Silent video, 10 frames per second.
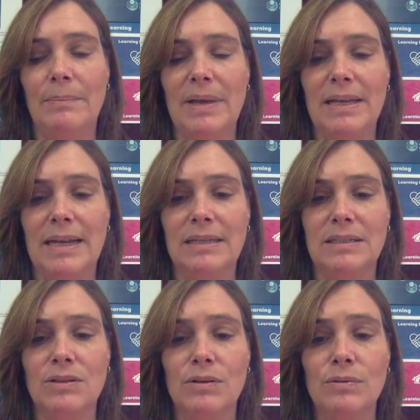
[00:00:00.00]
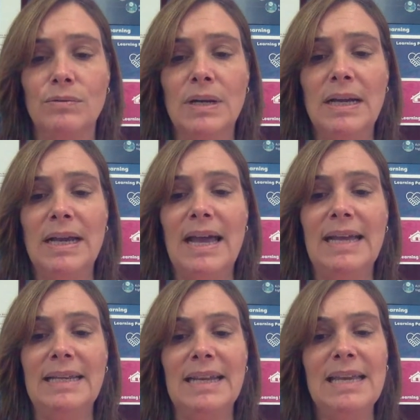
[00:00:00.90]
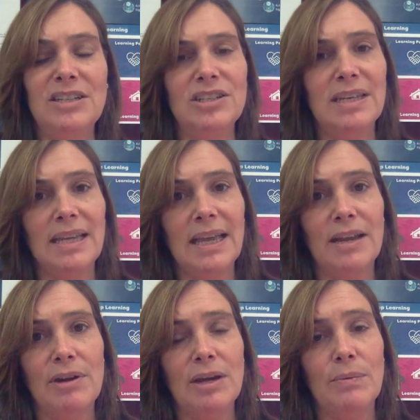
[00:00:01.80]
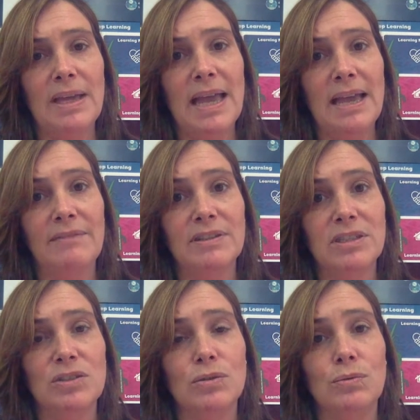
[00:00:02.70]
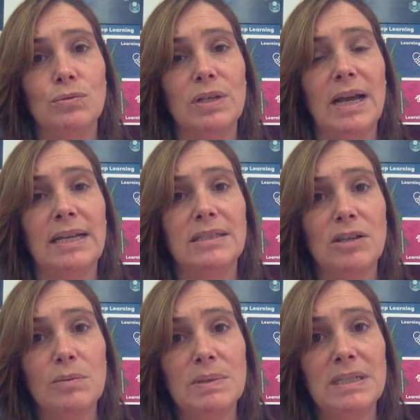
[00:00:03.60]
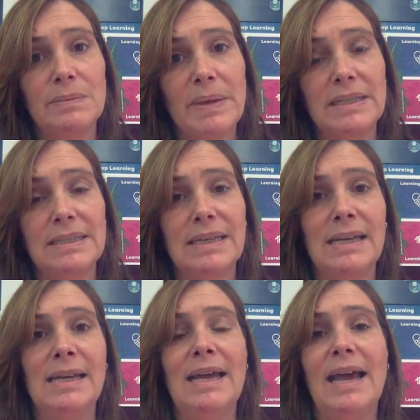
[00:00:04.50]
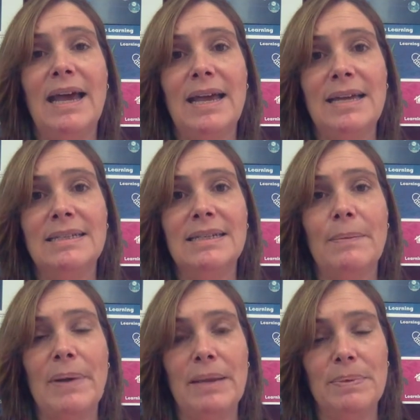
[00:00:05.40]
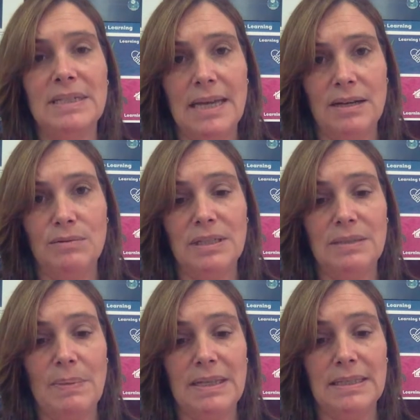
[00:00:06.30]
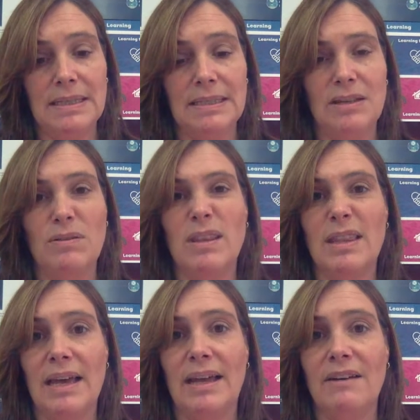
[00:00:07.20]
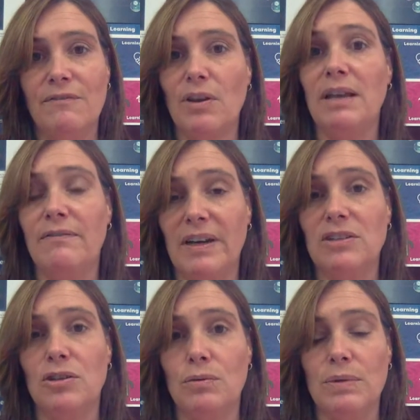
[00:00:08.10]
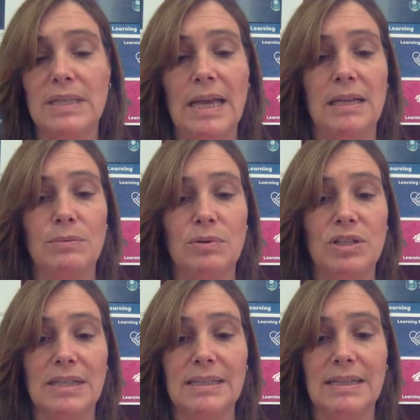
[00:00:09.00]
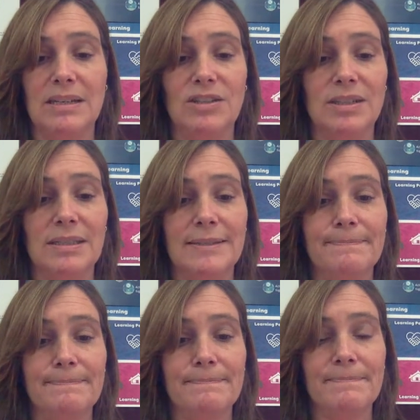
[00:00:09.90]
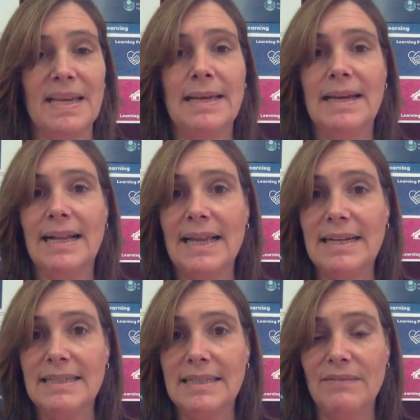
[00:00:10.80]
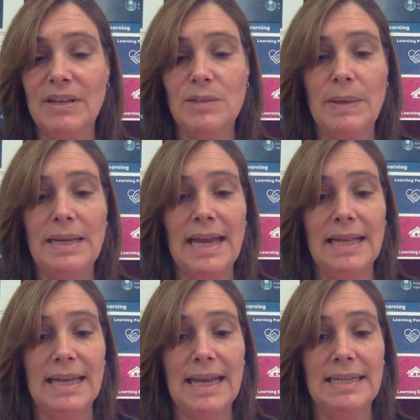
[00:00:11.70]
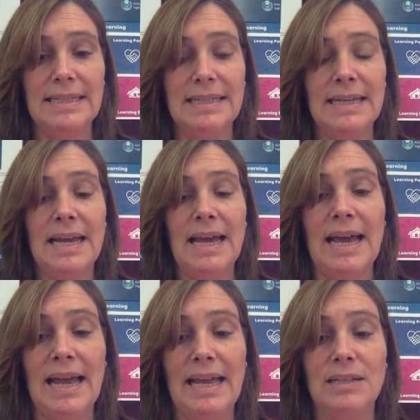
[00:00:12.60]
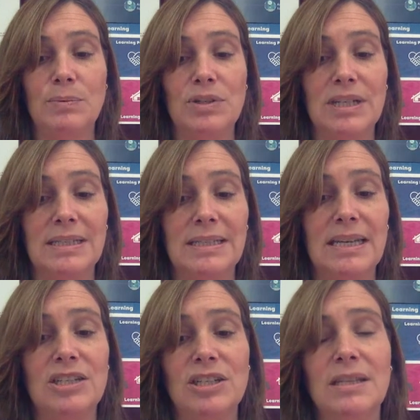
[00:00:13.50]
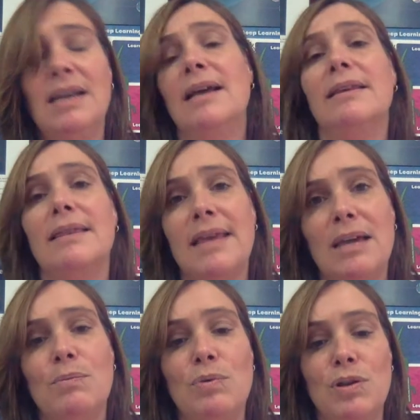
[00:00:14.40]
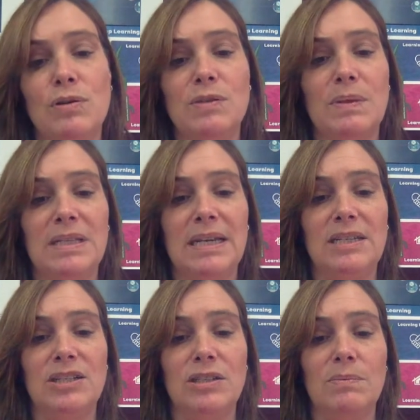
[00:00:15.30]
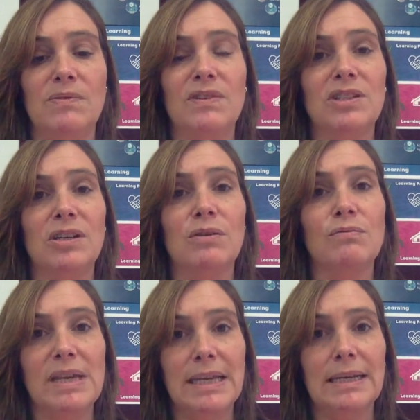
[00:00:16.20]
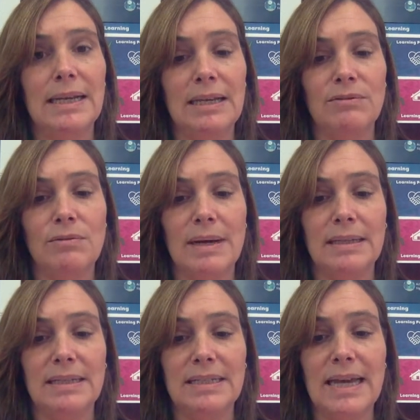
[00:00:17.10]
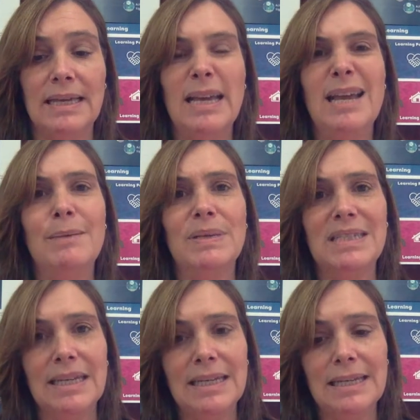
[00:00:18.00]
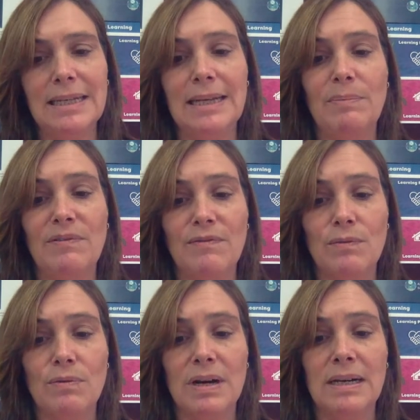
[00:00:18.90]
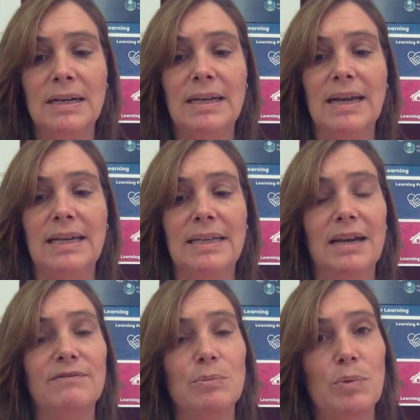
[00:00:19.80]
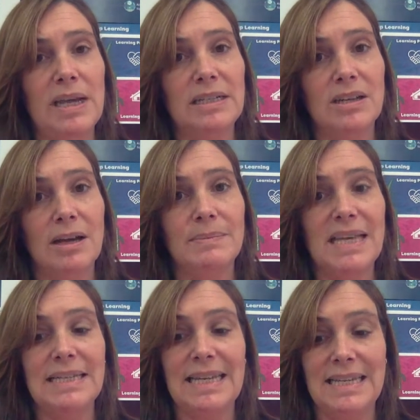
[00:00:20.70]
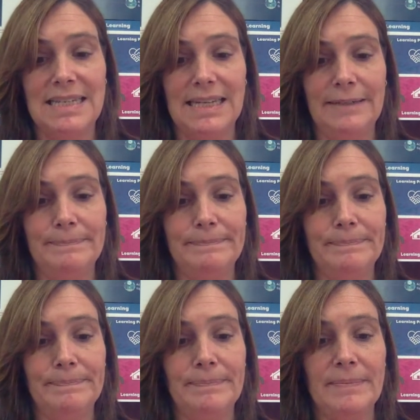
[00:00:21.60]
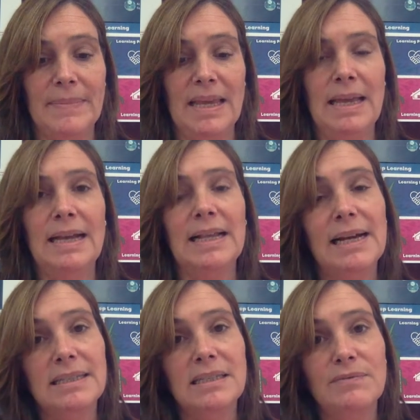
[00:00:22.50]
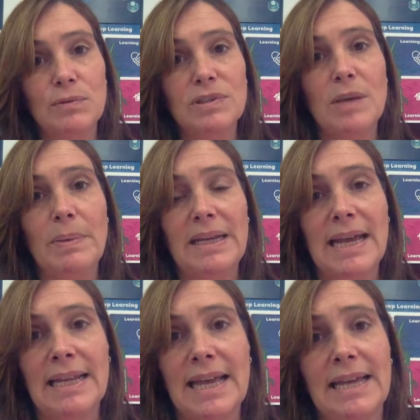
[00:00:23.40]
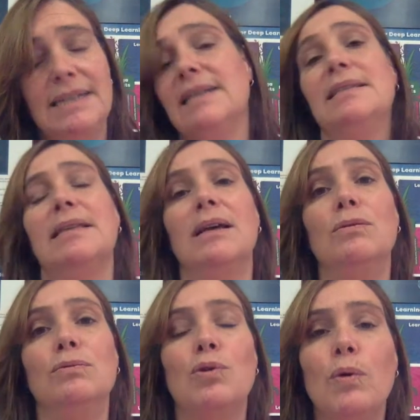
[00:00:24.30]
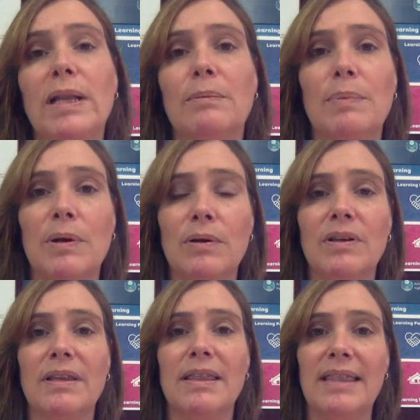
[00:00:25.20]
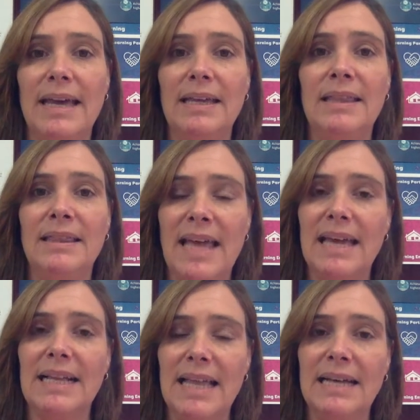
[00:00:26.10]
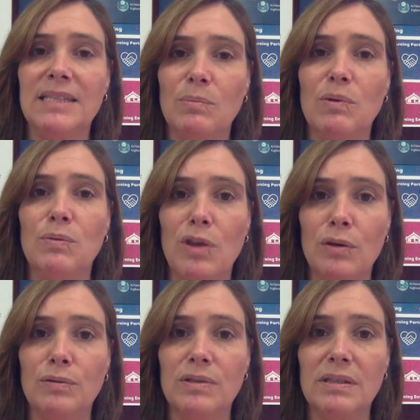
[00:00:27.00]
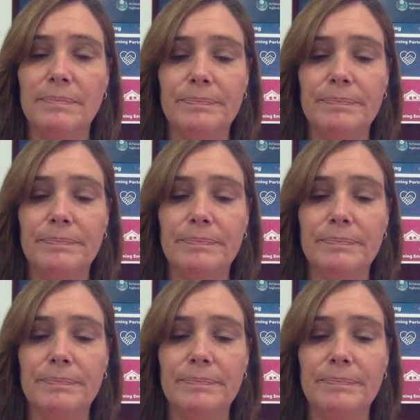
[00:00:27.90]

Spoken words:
in our school, and at each sink area we have installed a soap dispenser and a paper towel dispenser so that they are fully functional as hand washing stations. Classes have each been allocated a hand washing station that they will use with teacher supervision regularly throughout the day, particularly before and after break times and eating. Classes have also been allocated a single toilet block that class will use.